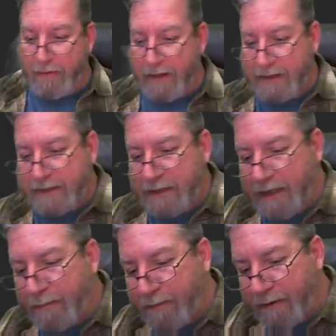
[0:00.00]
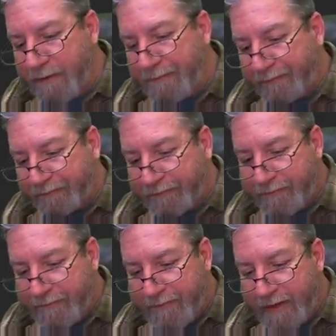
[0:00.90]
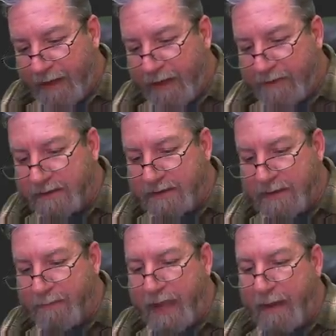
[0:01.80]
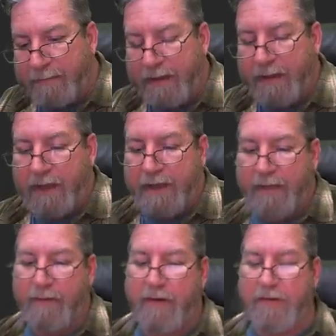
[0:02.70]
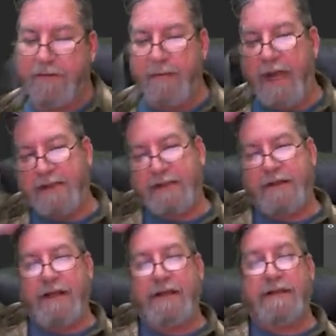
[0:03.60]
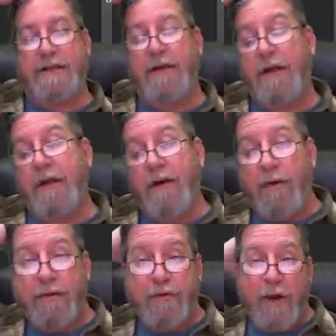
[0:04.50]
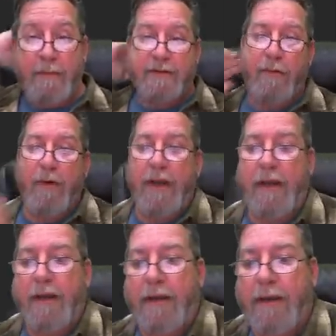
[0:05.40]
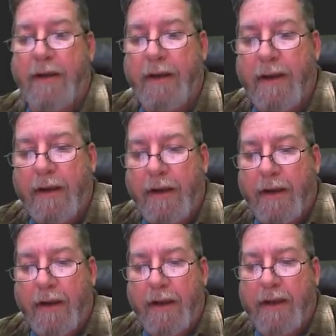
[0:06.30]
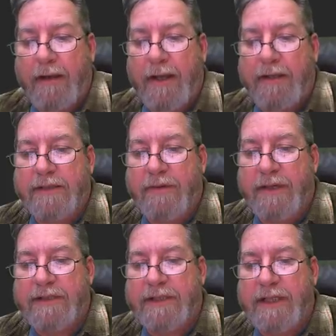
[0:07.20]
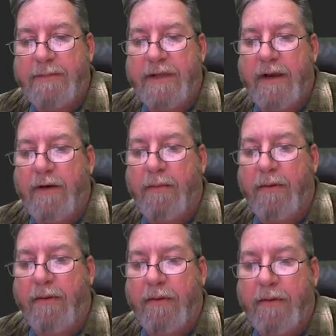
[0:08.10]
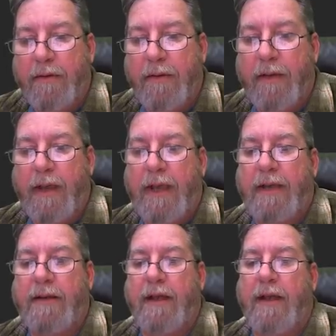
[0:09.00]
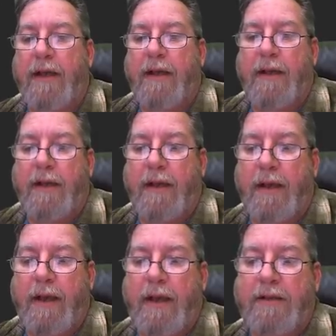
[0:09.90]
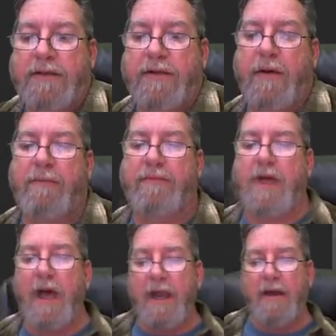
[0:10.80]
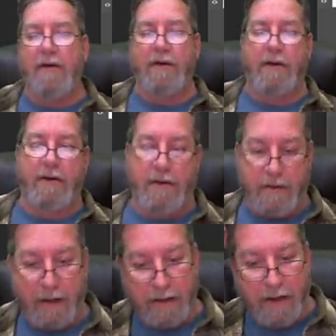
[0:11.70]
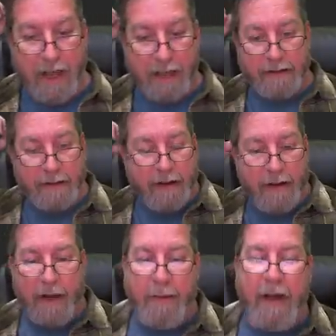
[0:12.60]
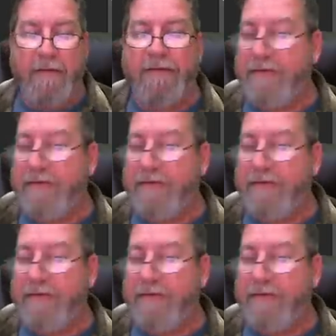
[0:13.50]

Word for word: I sleep, and I got the sleep apnea. I got to get one of those mask things, or drop some weight. Yeah, and uh, so I sleep terrible, and uh, and so I'm tired a lot. About